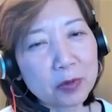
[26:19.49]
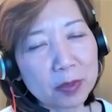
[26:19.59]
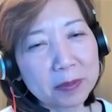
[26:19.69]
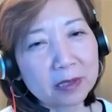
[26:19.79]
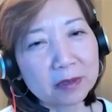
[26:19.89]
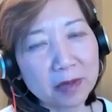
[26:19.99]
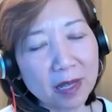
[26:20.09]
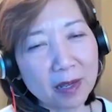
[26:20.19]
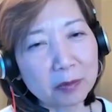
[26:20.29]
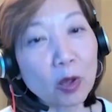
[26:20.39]

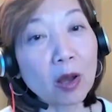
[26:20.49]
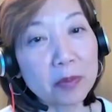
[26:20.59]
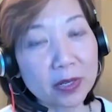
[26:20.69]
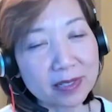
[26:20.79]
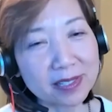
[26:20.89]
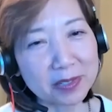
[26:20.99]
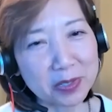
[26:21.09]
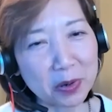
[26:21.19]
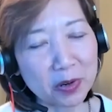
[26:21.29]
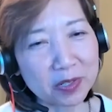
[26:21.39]
criminal law books.
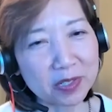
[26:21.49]
So her